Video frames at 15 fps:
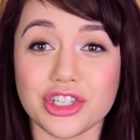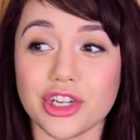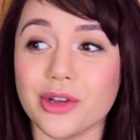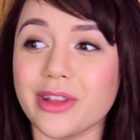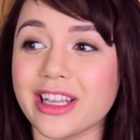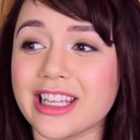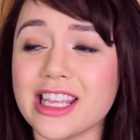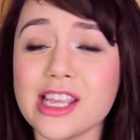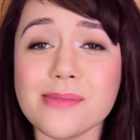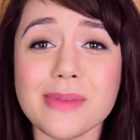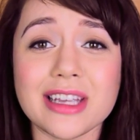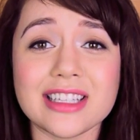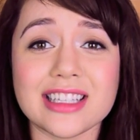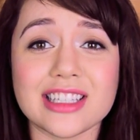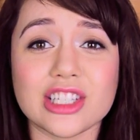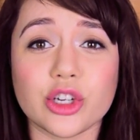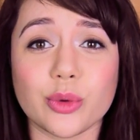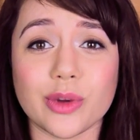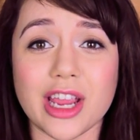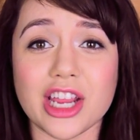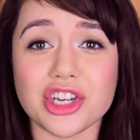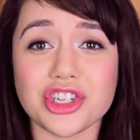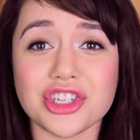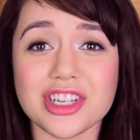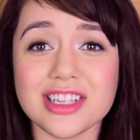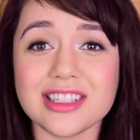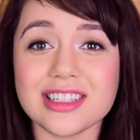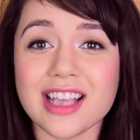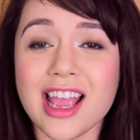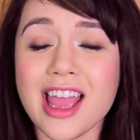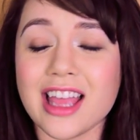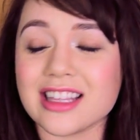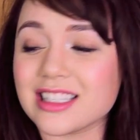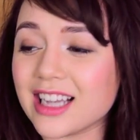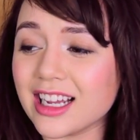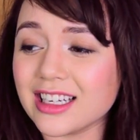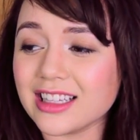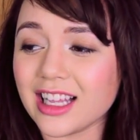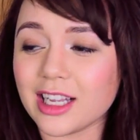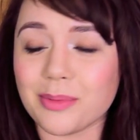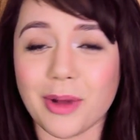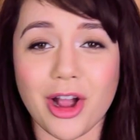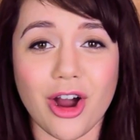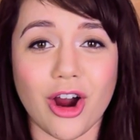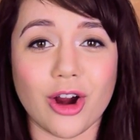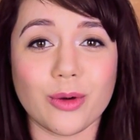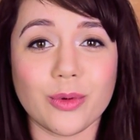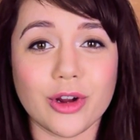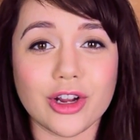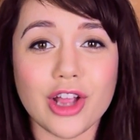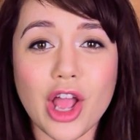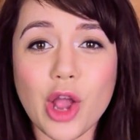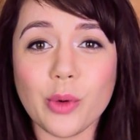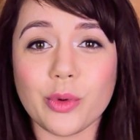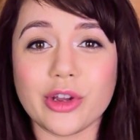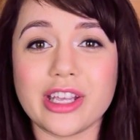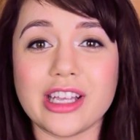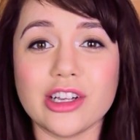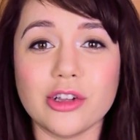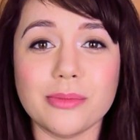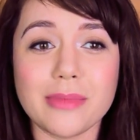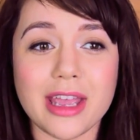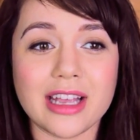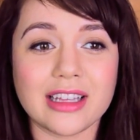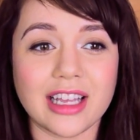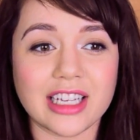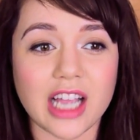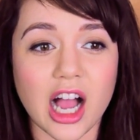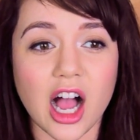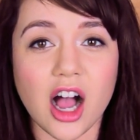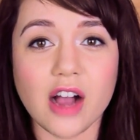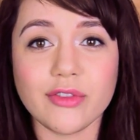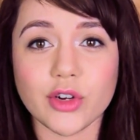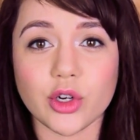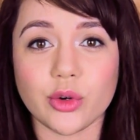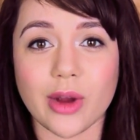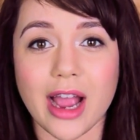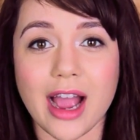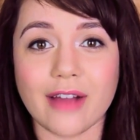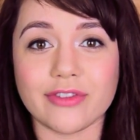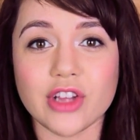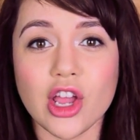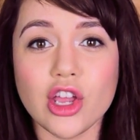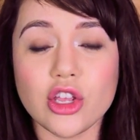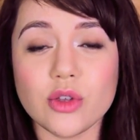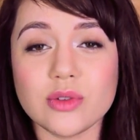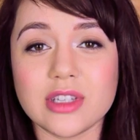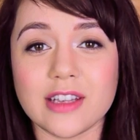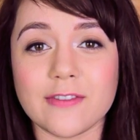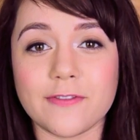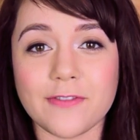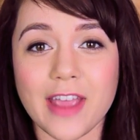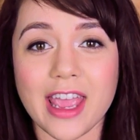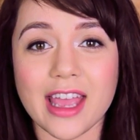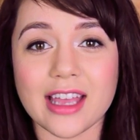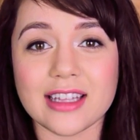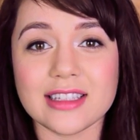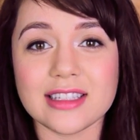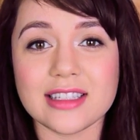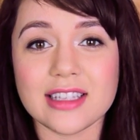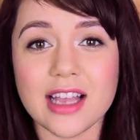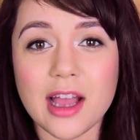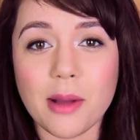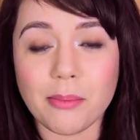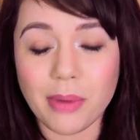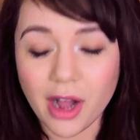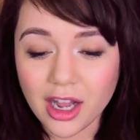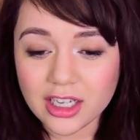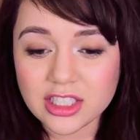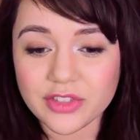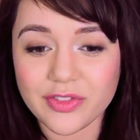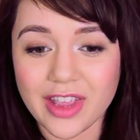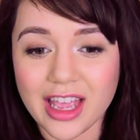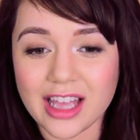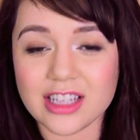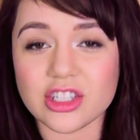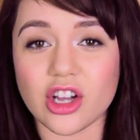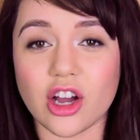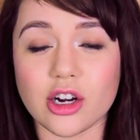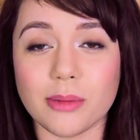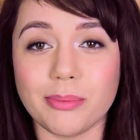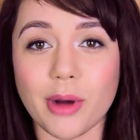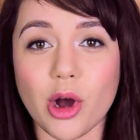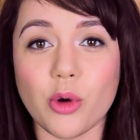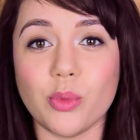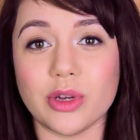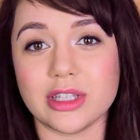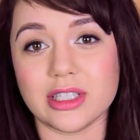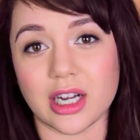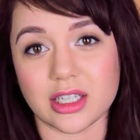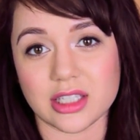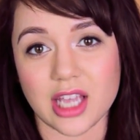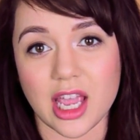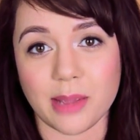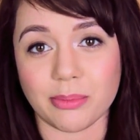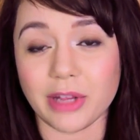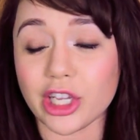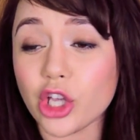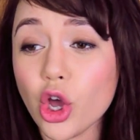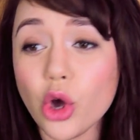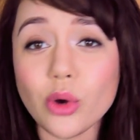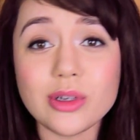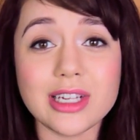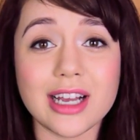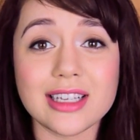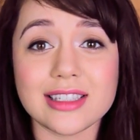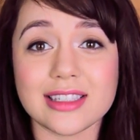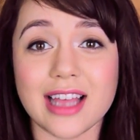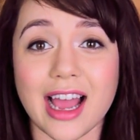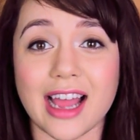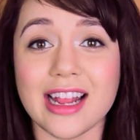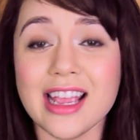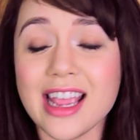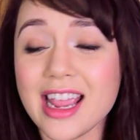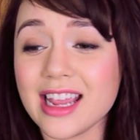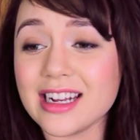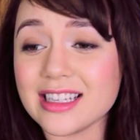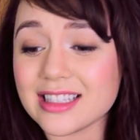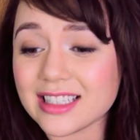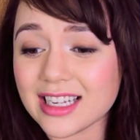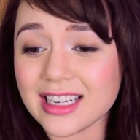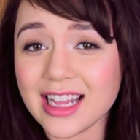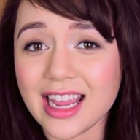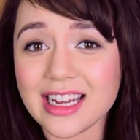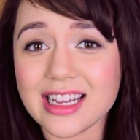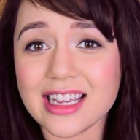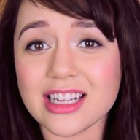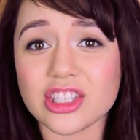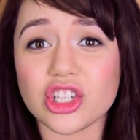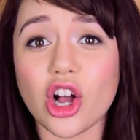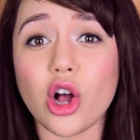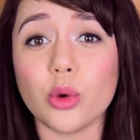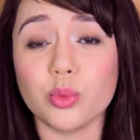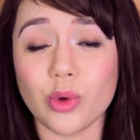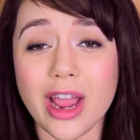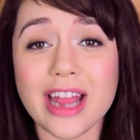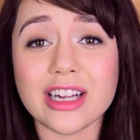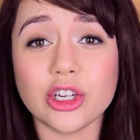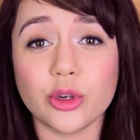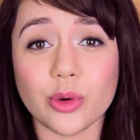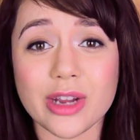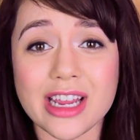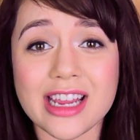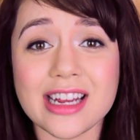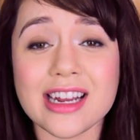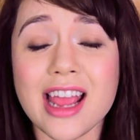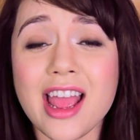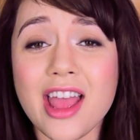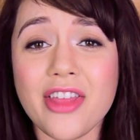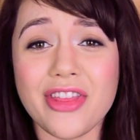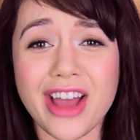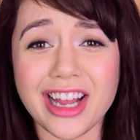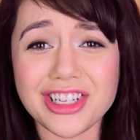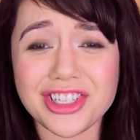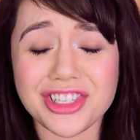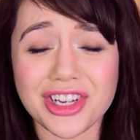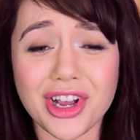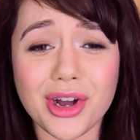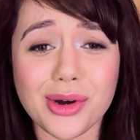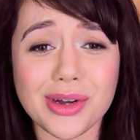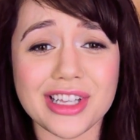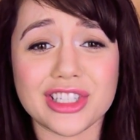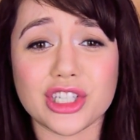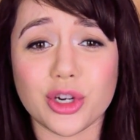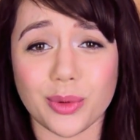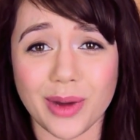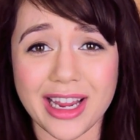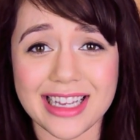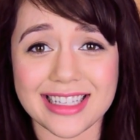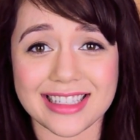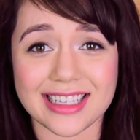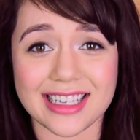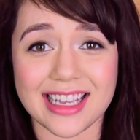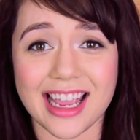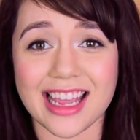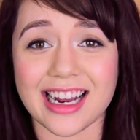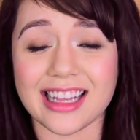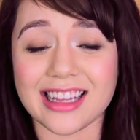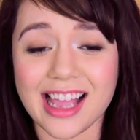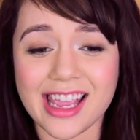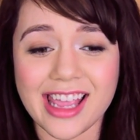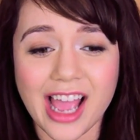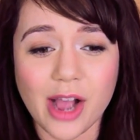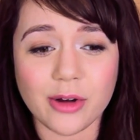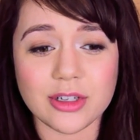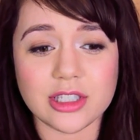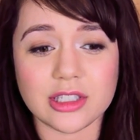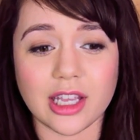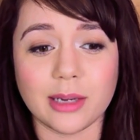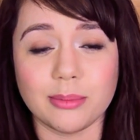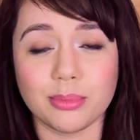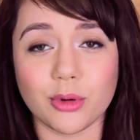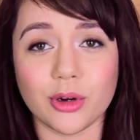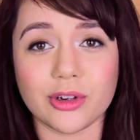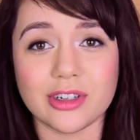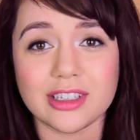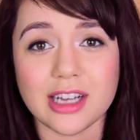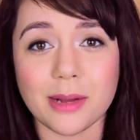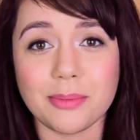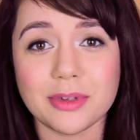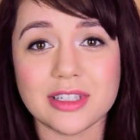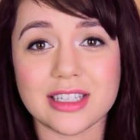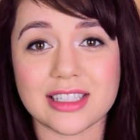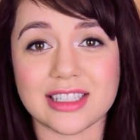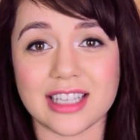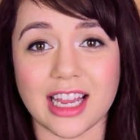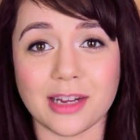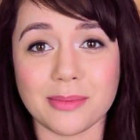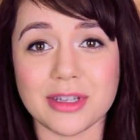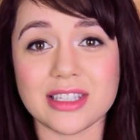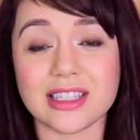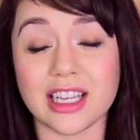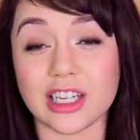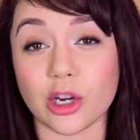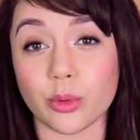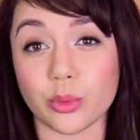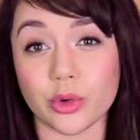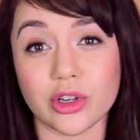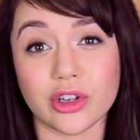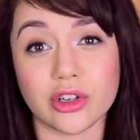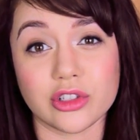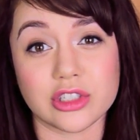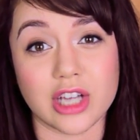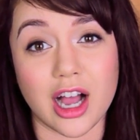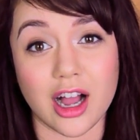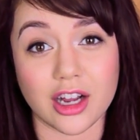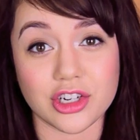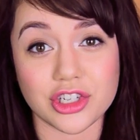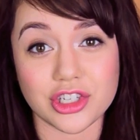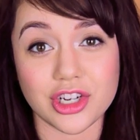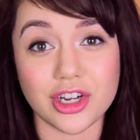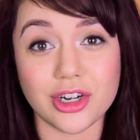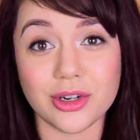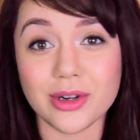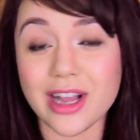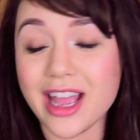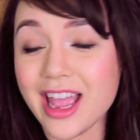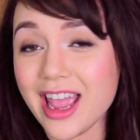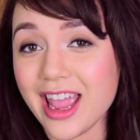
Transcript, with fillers: this show. Like he makes these creations. It's kind of like my artwork where he'll make like a hovercraft using fans, box fans on a boat with duct tape. Like who does that? And it's Canadian. It's called Red Green. That show is crazy and I I like how it's like broken up into segments like a real talk show.